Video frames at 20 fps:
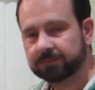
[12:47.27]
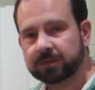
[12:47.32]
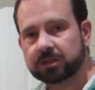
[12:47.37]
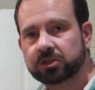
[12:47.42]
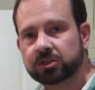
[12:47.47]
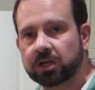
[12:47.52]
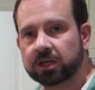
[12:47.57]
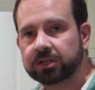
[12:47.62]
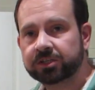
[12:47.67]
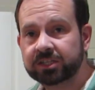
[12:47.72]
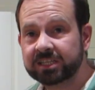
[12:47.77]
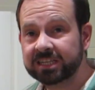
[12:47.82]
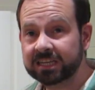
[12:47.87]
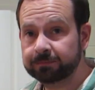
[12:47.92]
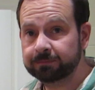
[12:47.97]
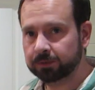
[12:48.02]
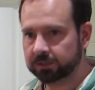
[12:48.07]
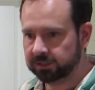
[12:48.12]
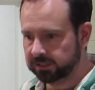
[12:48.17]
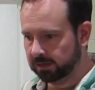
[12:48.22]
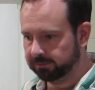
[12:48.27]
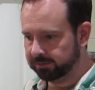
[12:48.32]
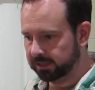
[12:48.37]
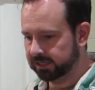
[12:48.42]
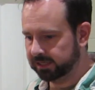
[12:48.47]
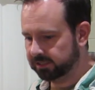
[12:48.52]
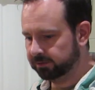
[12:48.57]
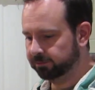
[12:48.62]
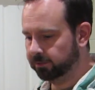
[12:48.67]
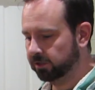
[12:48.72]
Just deepens up
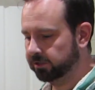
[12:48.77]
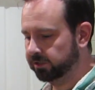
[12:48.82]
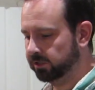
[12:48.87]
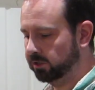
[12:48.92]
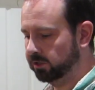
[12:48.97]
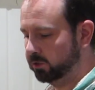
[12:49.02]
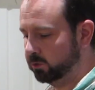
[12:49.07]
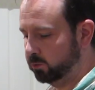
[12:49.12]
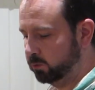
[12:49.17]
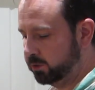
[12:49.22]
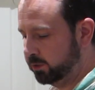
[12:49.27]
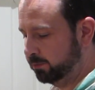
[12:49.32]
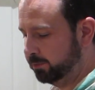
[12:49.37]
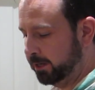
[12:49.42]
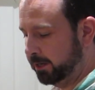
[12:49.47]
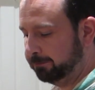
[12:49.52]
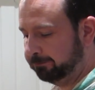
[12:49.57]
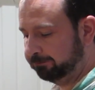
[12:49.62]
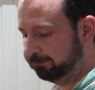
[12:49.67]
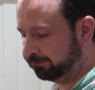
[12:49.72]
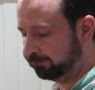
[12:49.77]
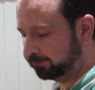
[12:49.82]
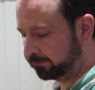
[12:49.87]
that tomato sauce a bit.